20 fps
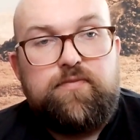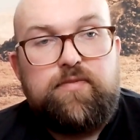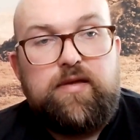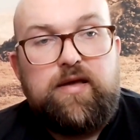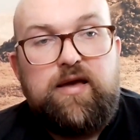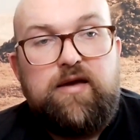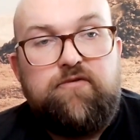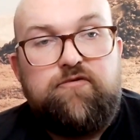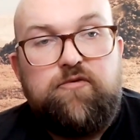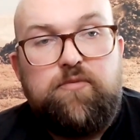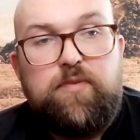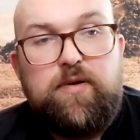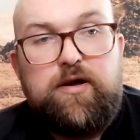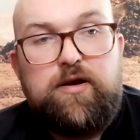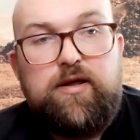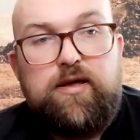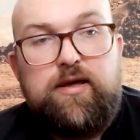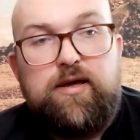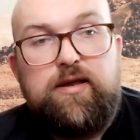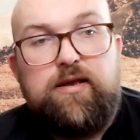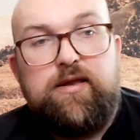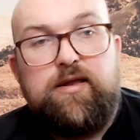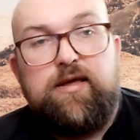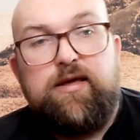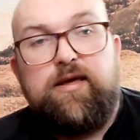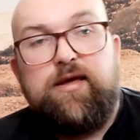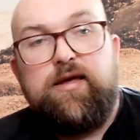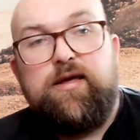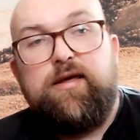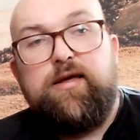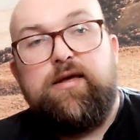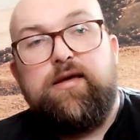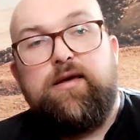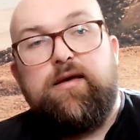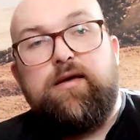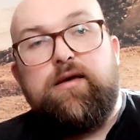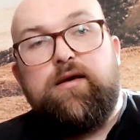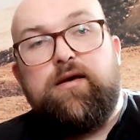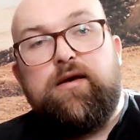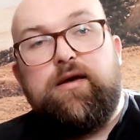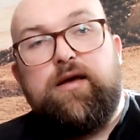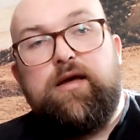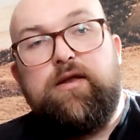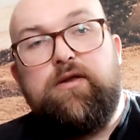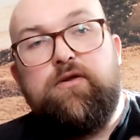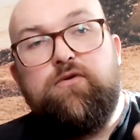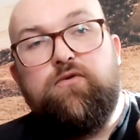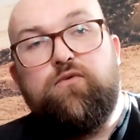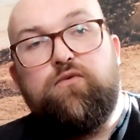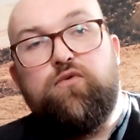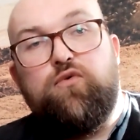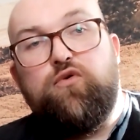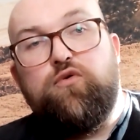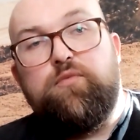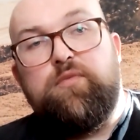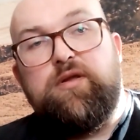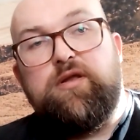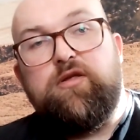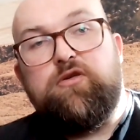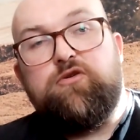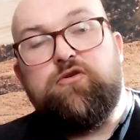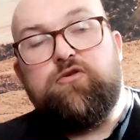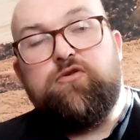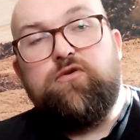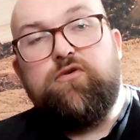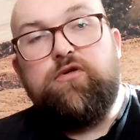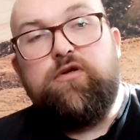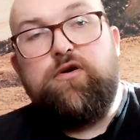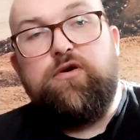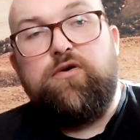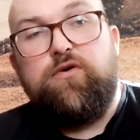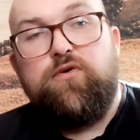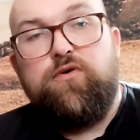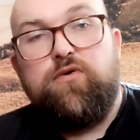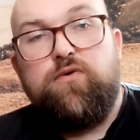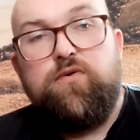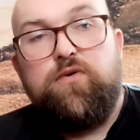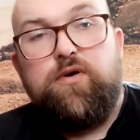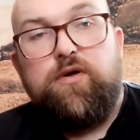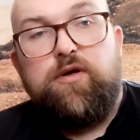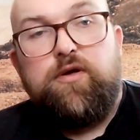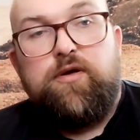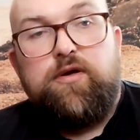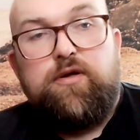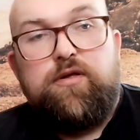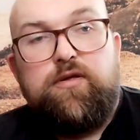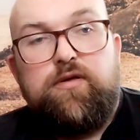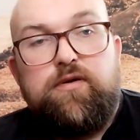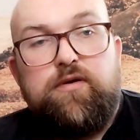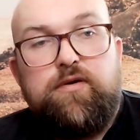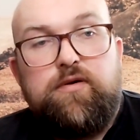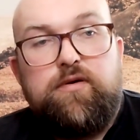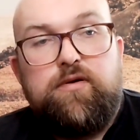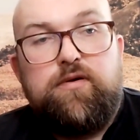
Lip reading: everybody in the room, in the studio, the